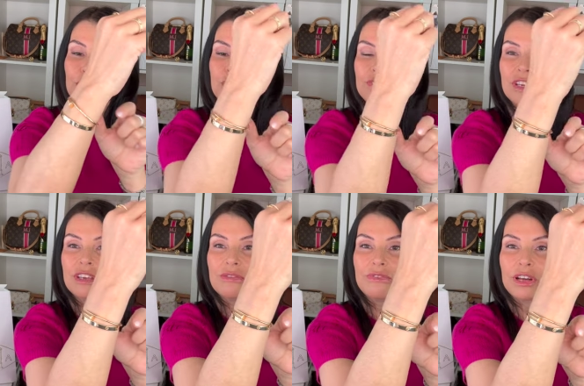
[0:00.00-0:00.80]
you see
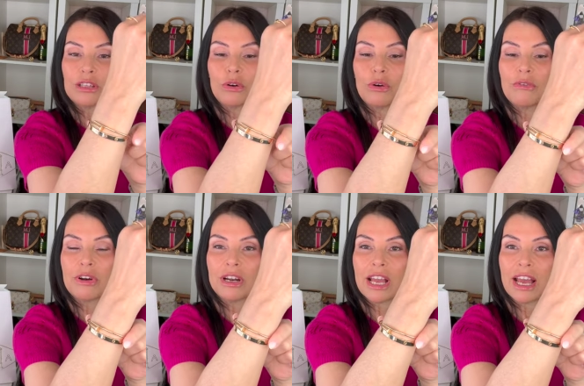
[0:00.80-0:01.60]
it fell
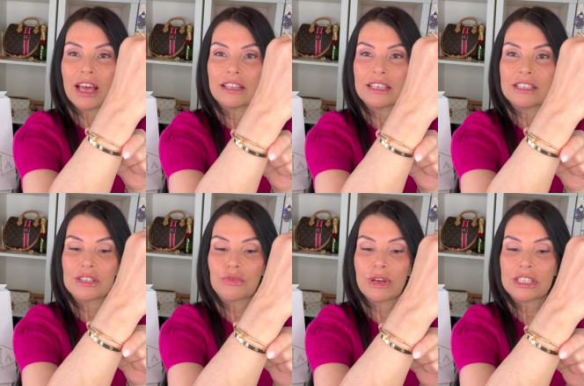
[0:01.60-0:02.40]
over and it
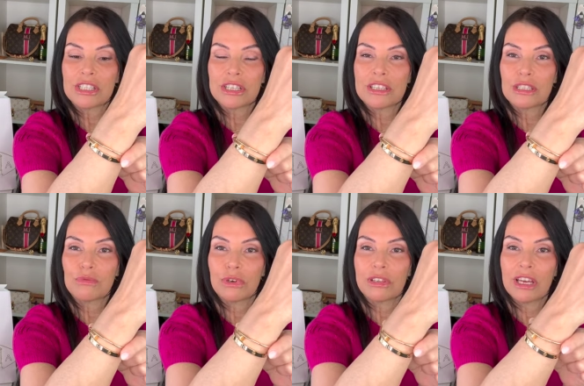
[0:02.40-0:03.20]
scratched this
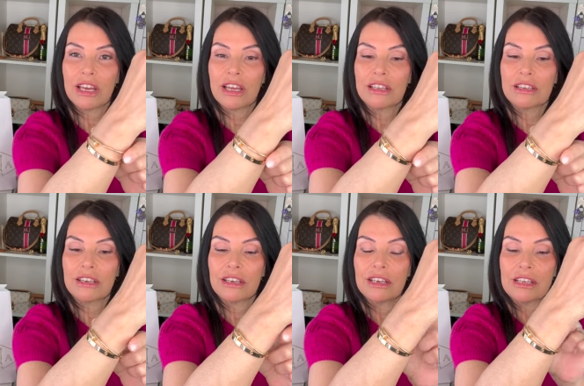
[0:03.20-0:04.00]
one and
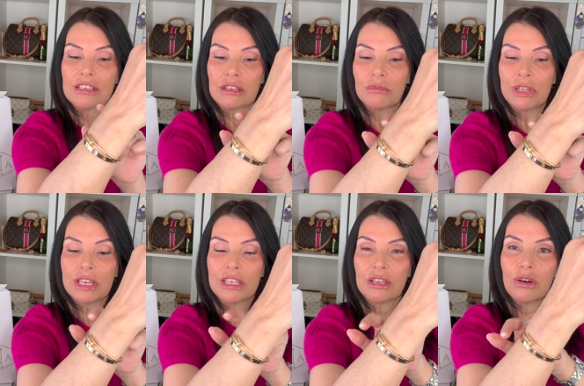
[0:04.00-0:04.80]

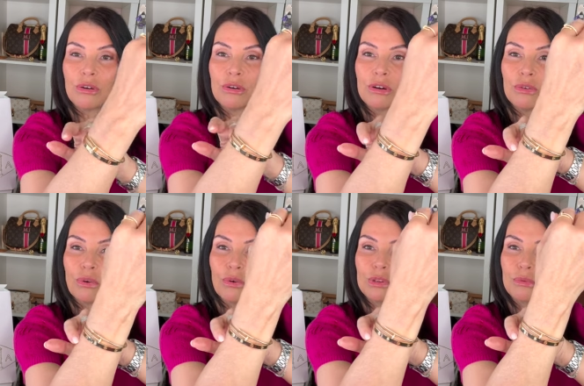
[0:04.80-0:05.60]
sometimes it go
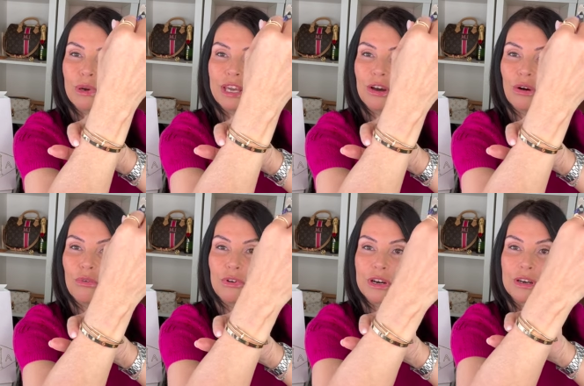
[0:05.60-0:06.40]
all the way
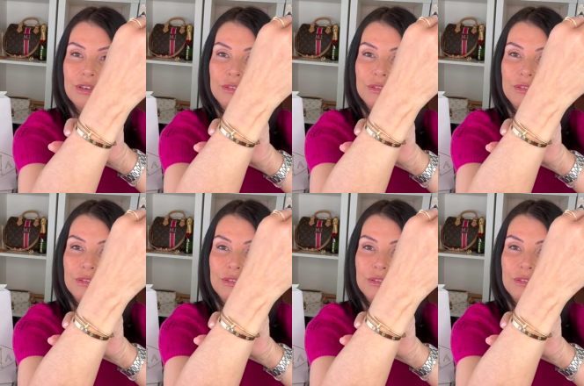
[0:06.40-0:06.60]
over.